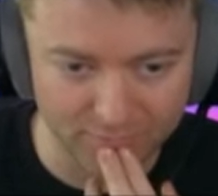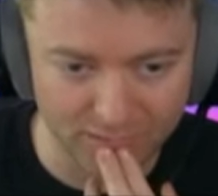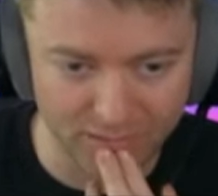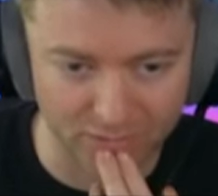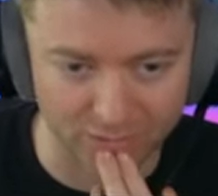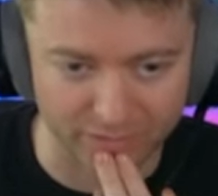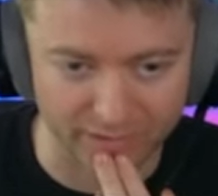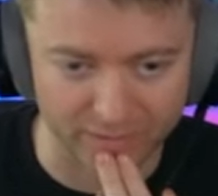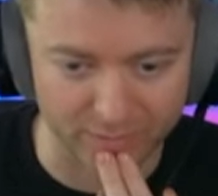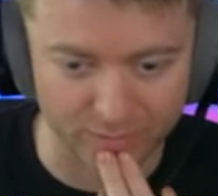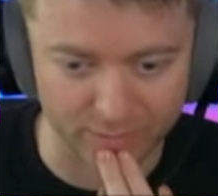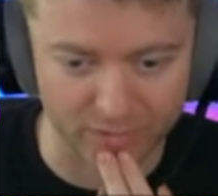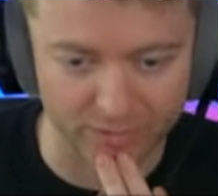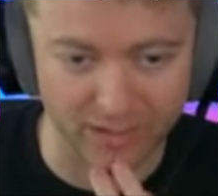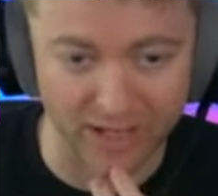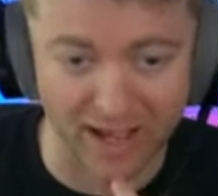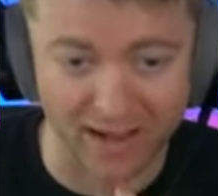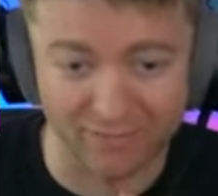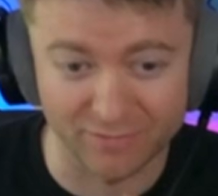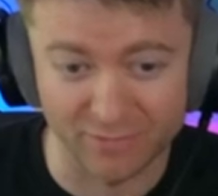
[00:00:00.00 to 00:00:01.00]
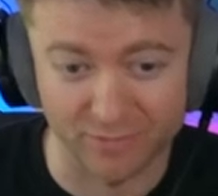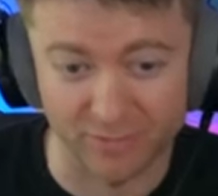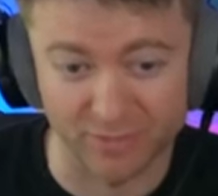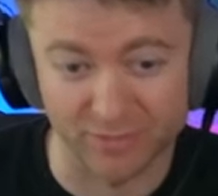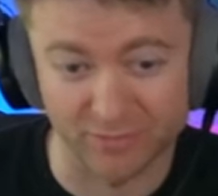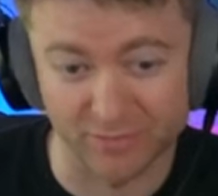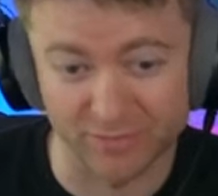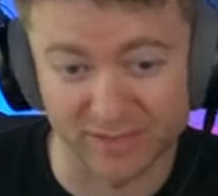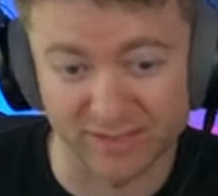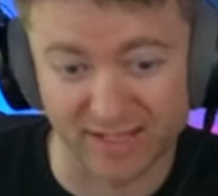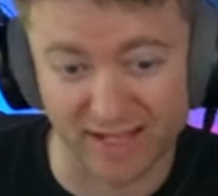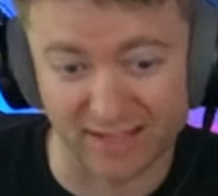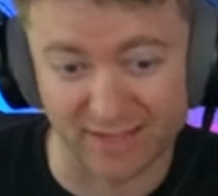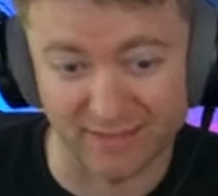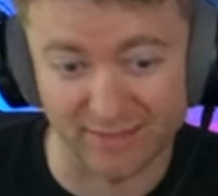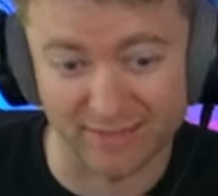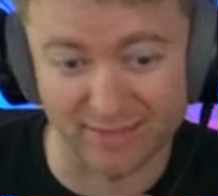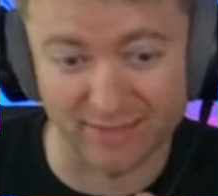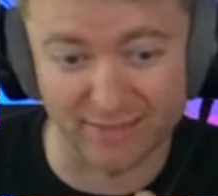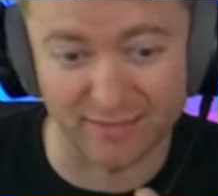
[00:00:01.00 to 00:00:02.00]
All right, we're going to have to, with three
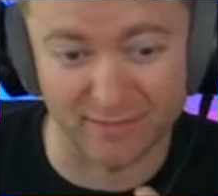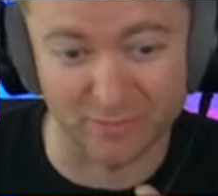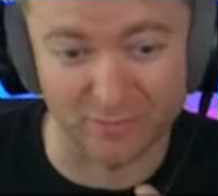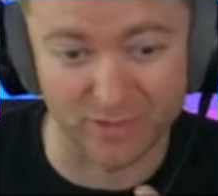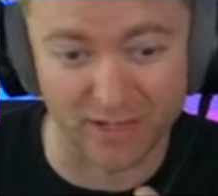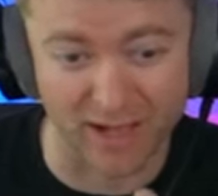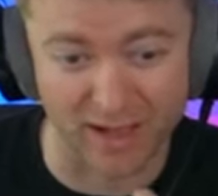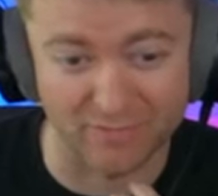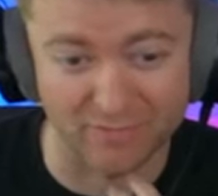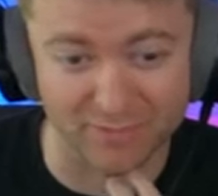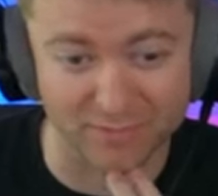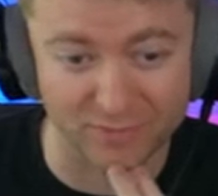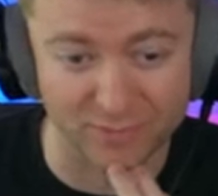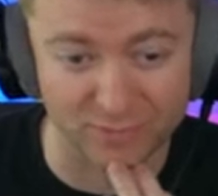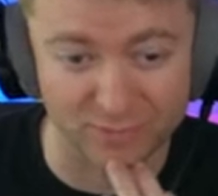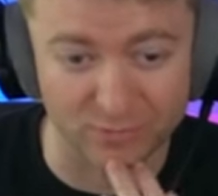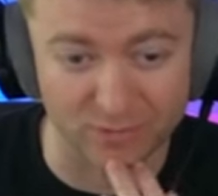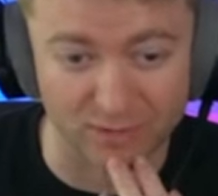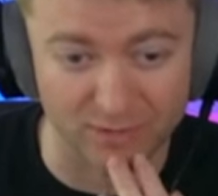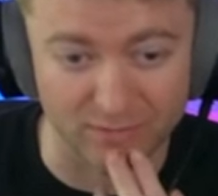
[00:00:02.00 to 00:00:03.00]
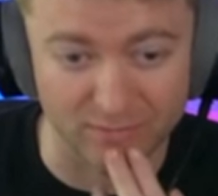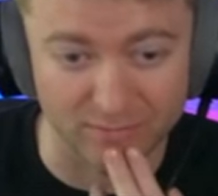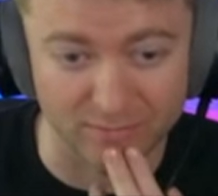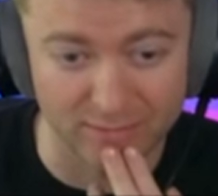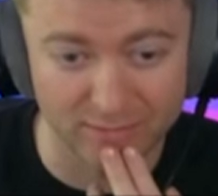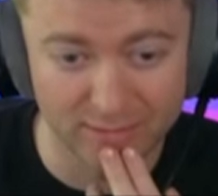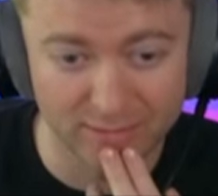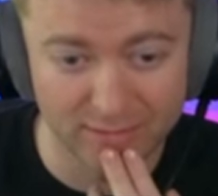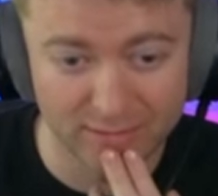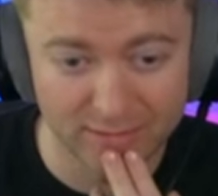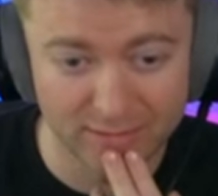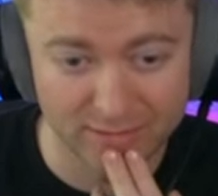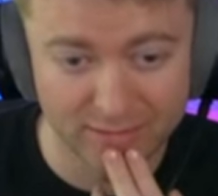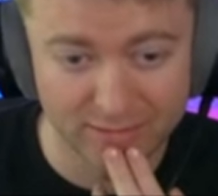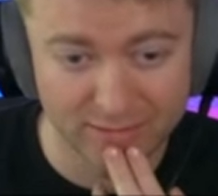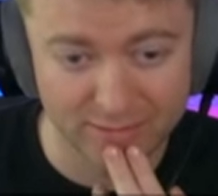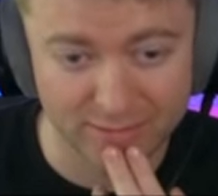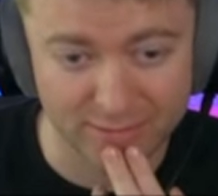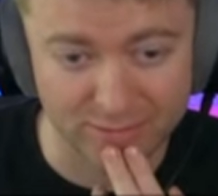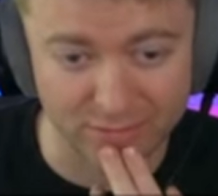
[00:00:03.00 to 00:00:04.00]
seconds, I think we have to um,
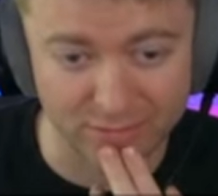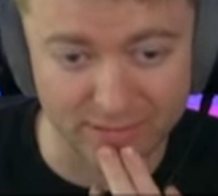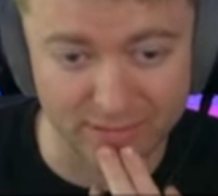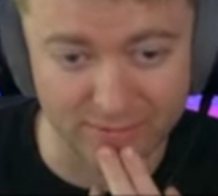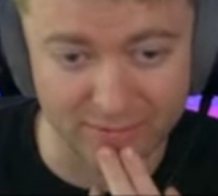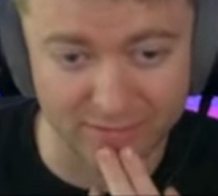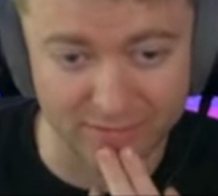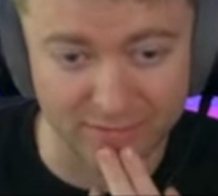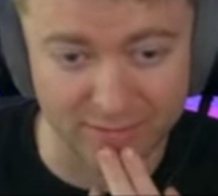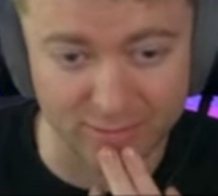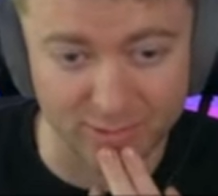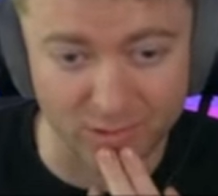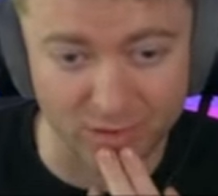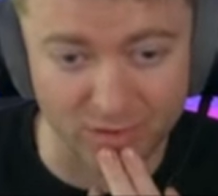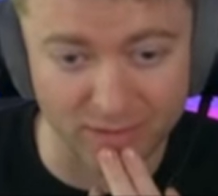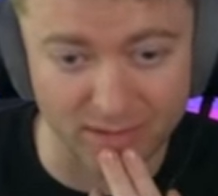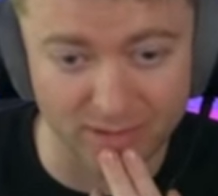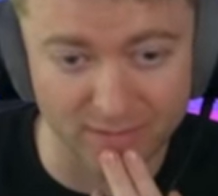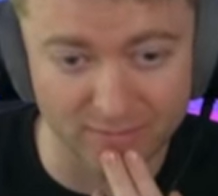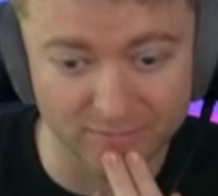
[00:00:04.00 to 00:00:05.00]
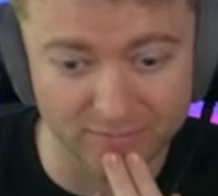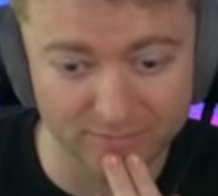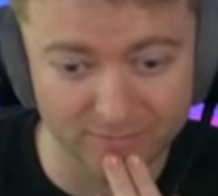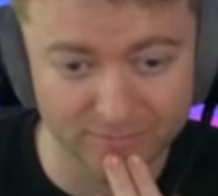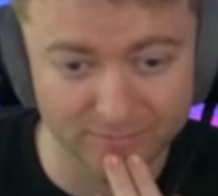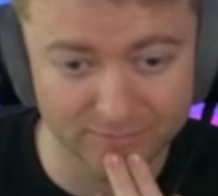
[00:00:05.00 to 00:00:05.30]
start giving the pawn up.